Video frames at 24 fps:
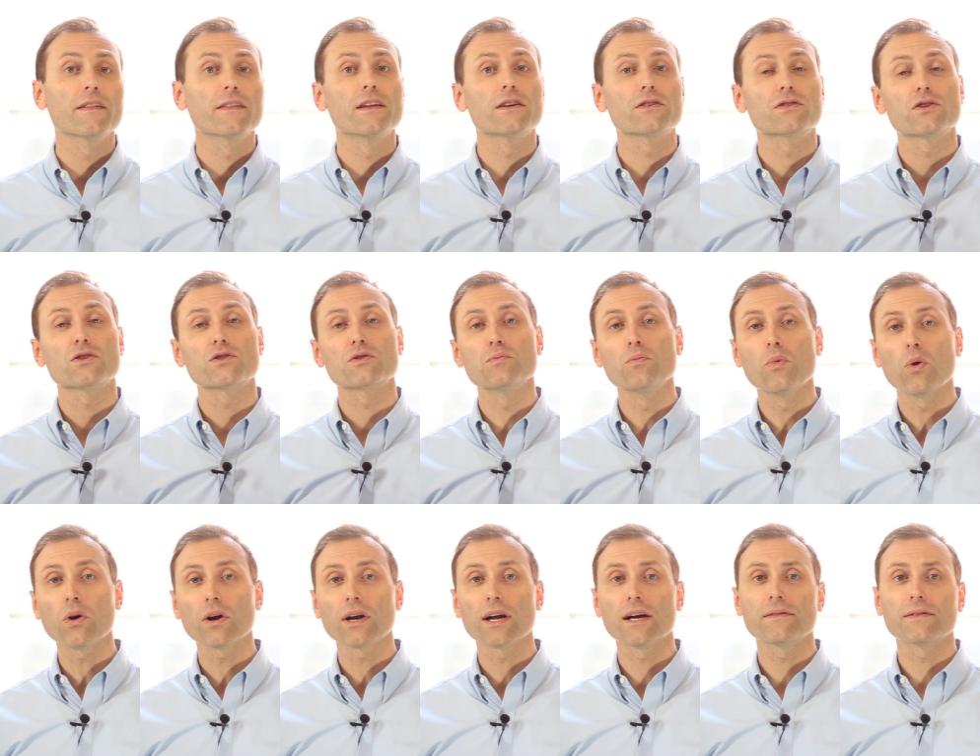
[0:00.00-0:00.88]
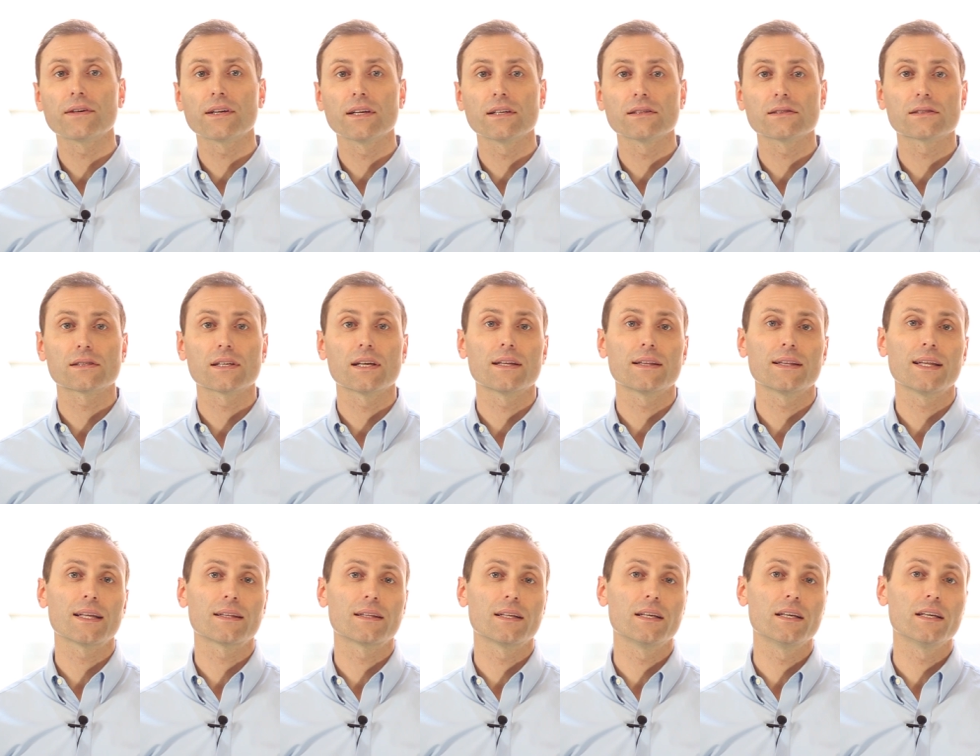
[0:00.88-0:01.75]
This is more evidence
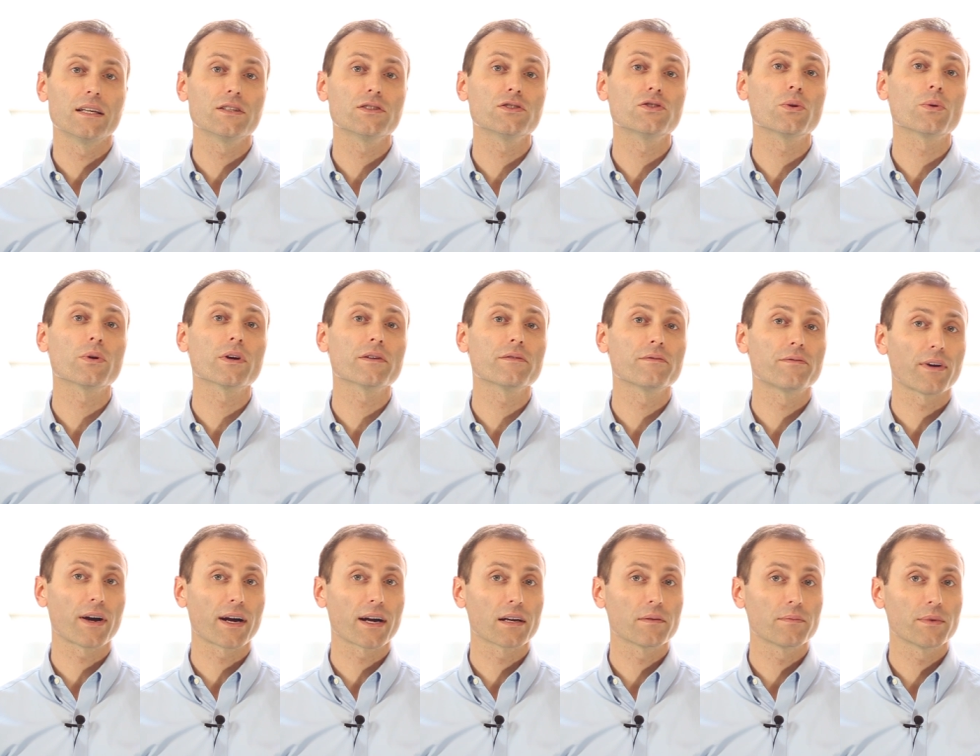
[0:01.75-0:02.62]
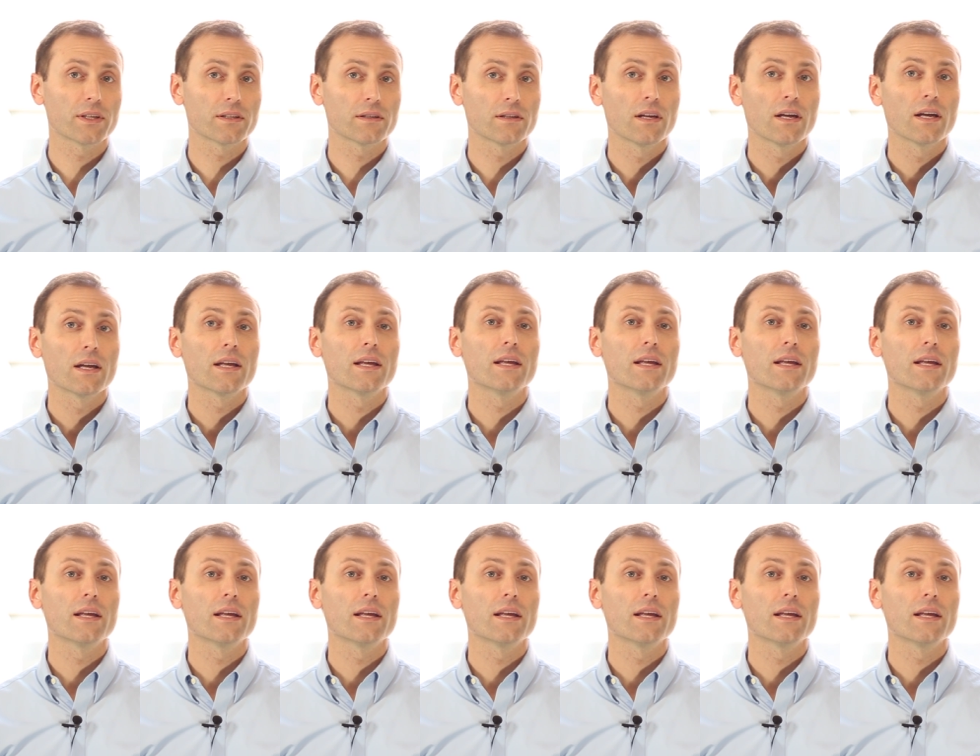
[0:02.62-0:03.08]
that the indoor environment